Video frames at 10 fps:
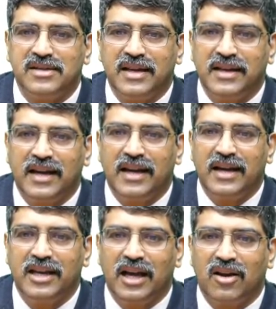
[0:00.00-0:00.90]
the
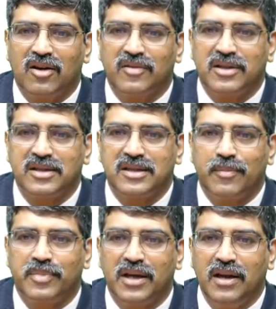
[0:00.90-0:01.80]
LAD along with the
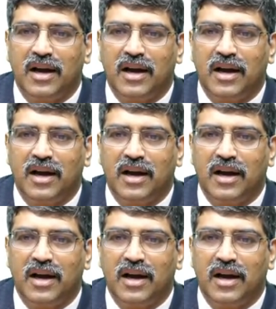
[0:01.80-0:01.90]
septal